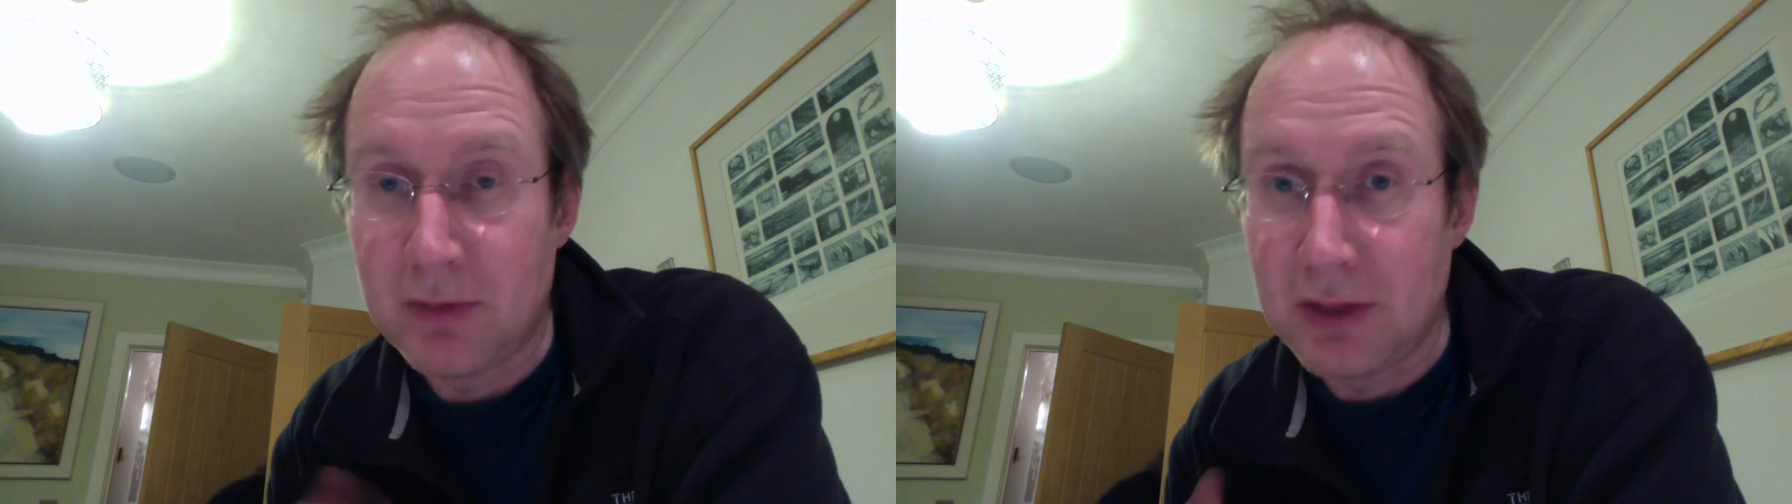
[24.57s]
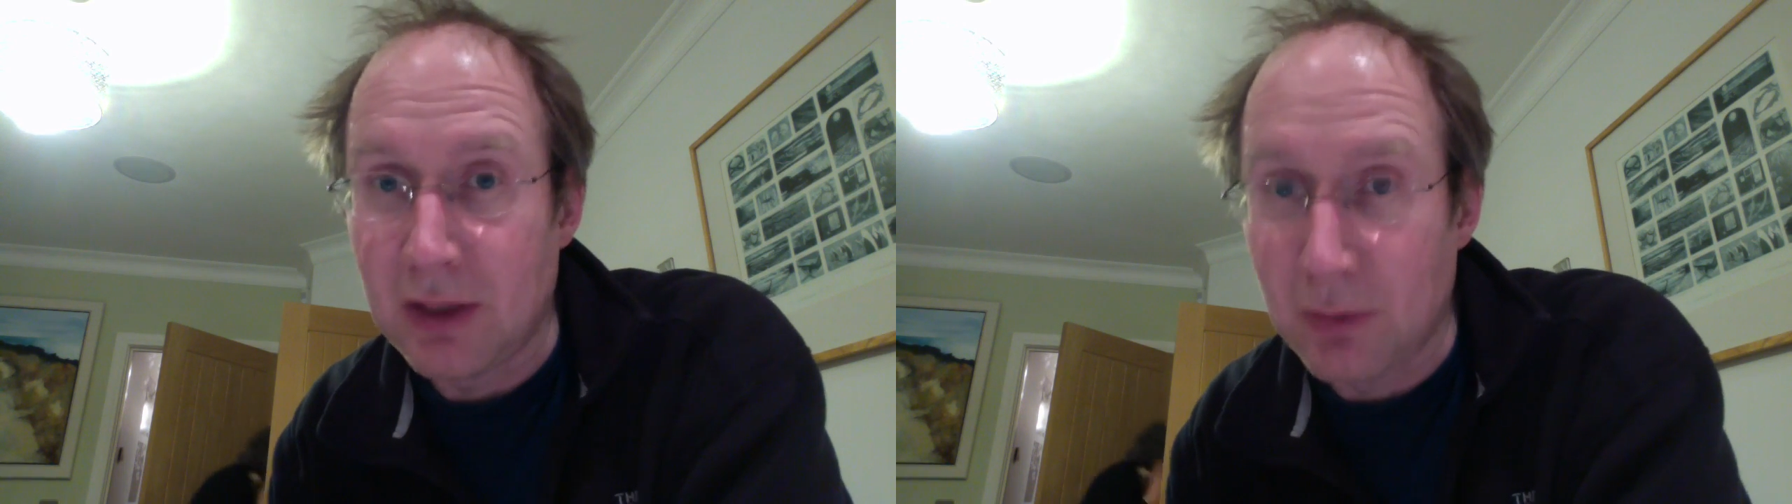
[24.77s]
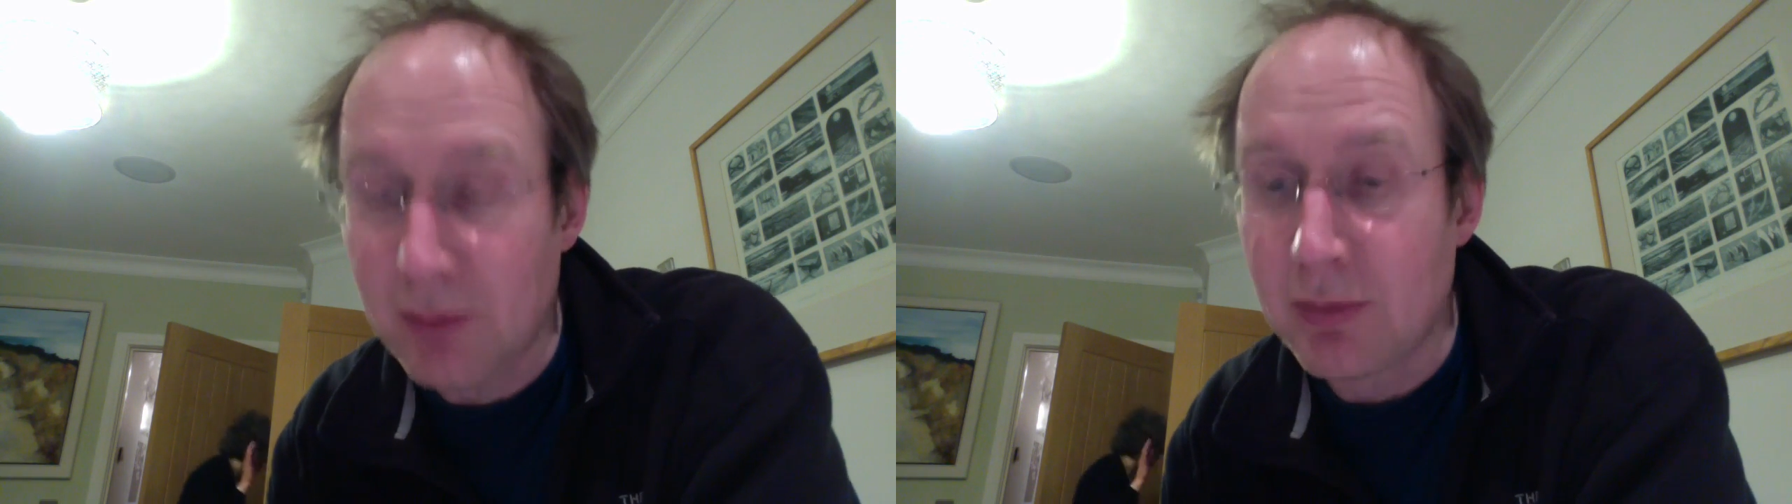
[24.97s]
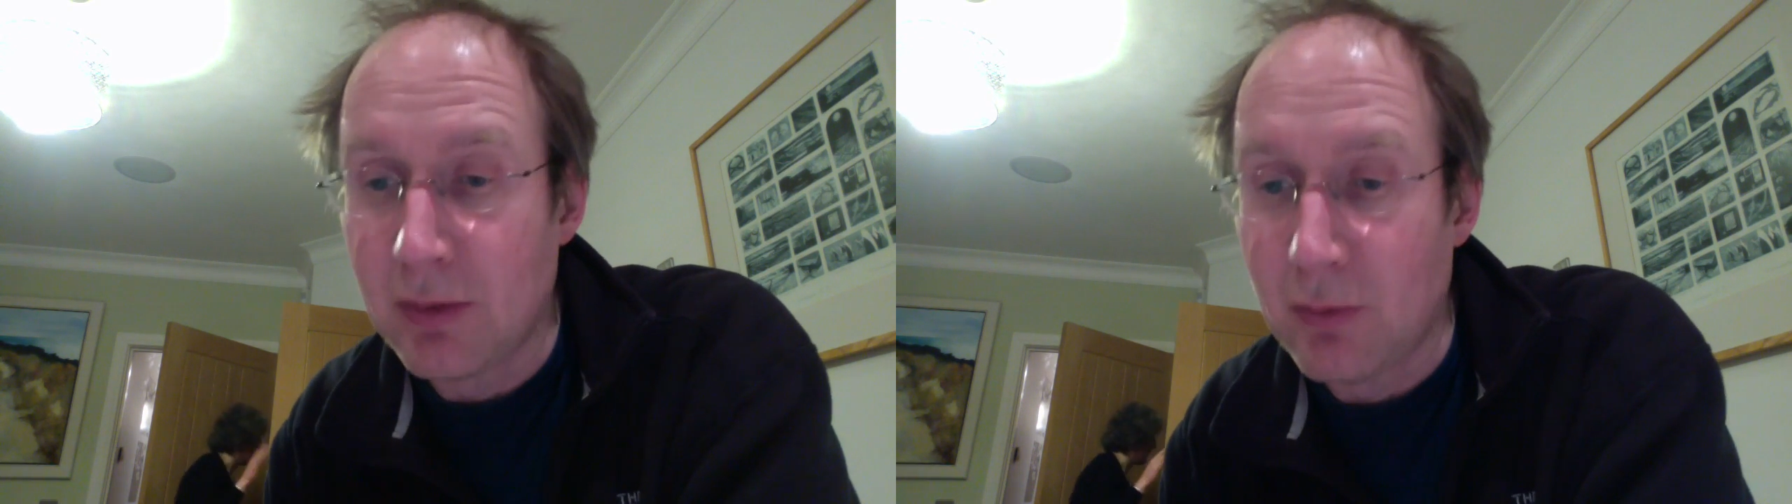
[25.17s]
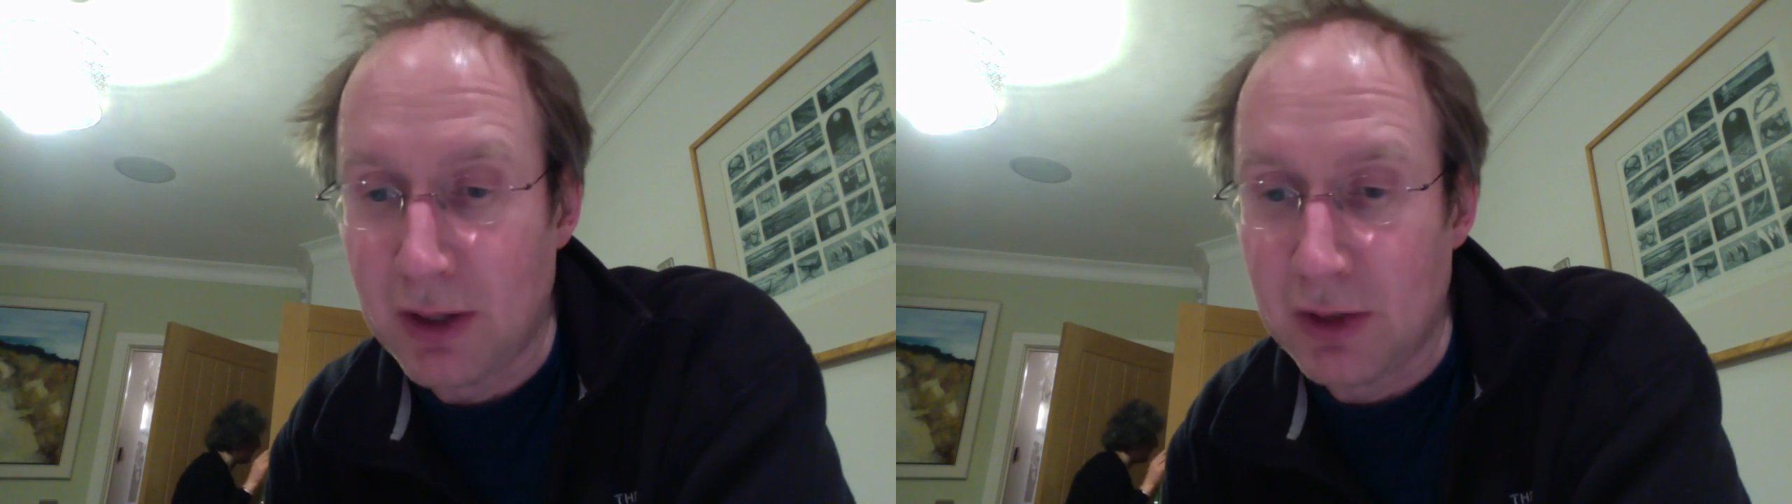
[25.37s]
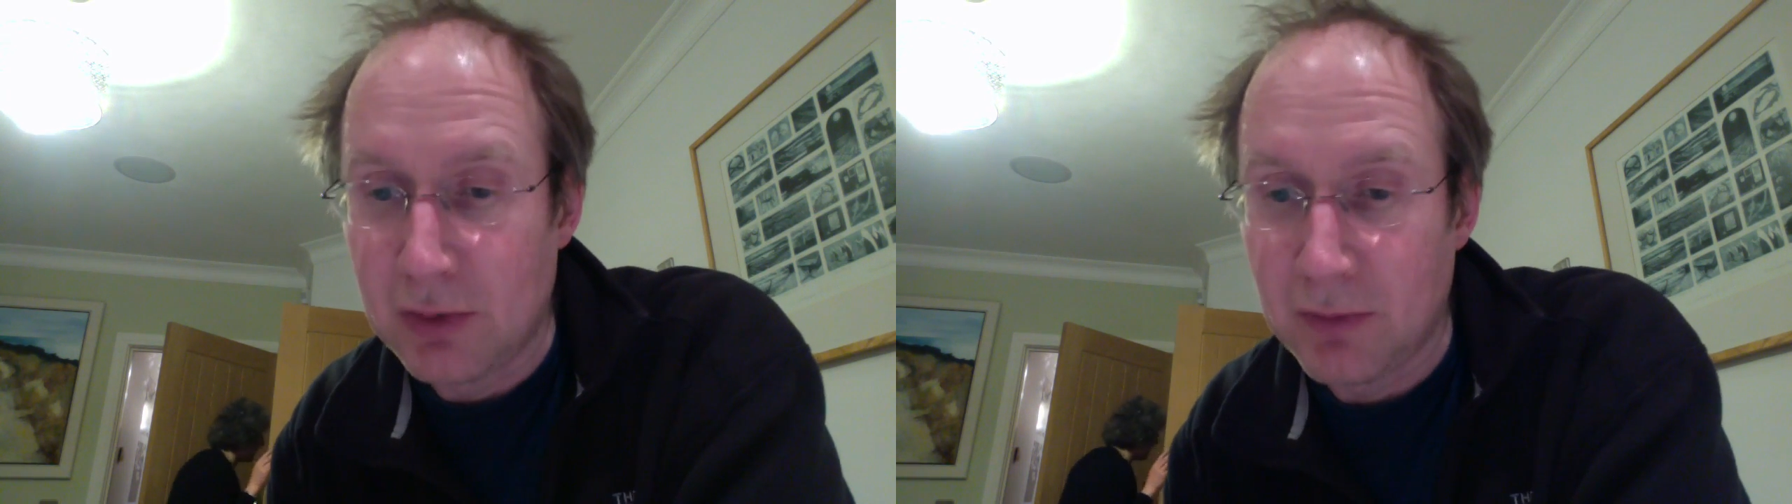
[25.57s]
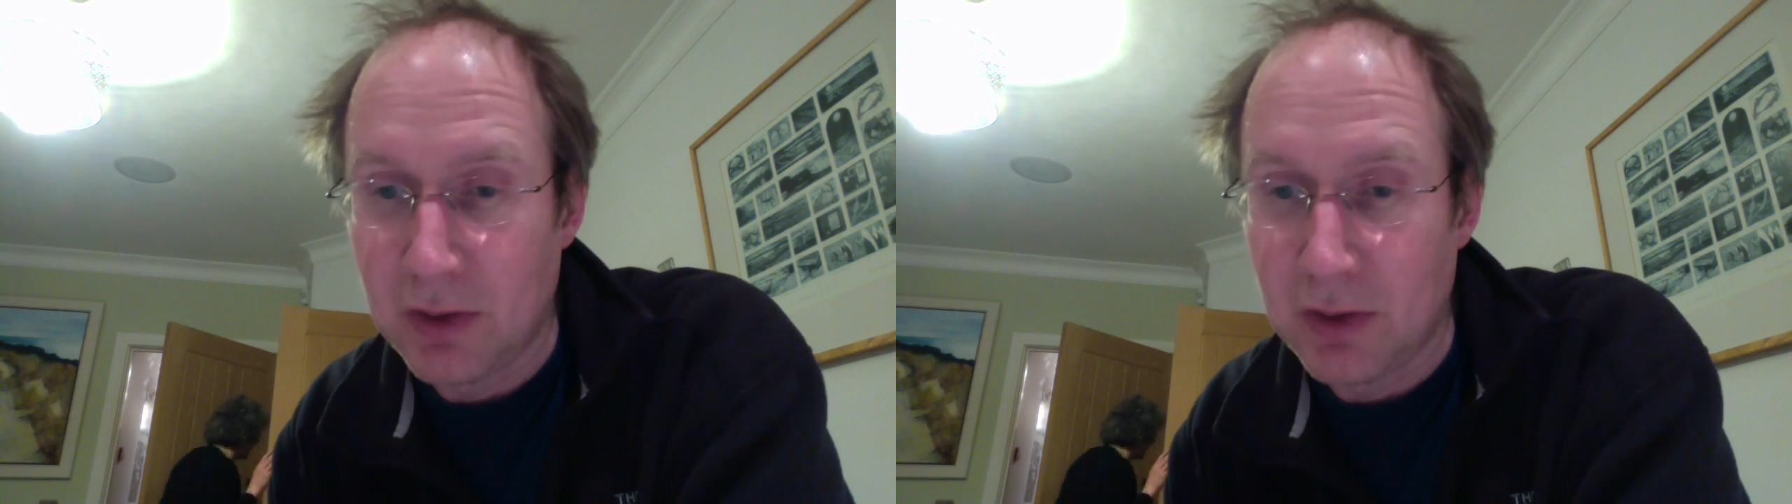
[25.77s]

equilibrium wage